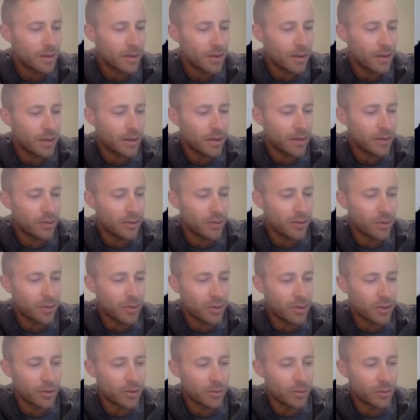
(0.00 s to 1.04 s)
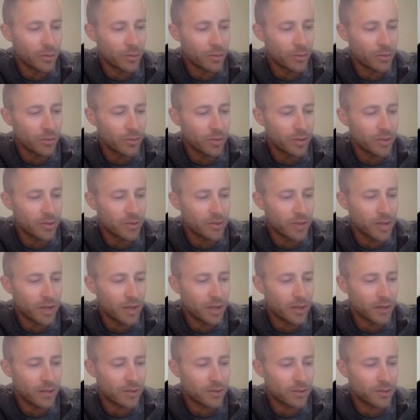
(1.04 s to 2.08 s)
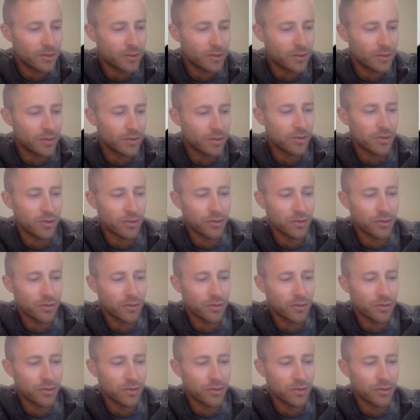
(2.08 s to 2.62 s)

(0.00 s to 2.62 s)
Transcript: and the thing that multiplies x is the